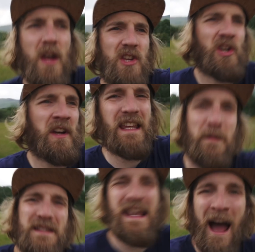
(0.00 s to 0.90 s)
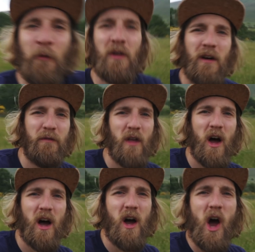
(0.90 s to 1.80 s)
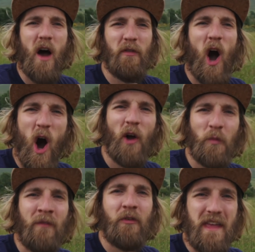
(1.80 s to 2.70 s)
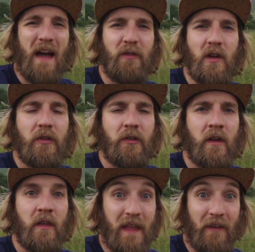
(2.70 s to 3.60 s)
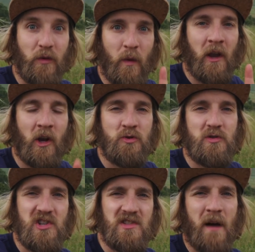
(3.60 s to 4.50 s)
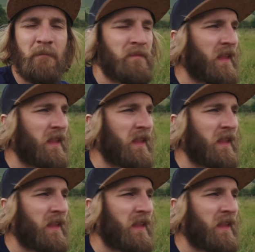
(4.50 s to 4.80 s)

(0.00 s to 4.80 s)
She kind of keeps count of the hard ones, of the efforts. That's the 100 she's done.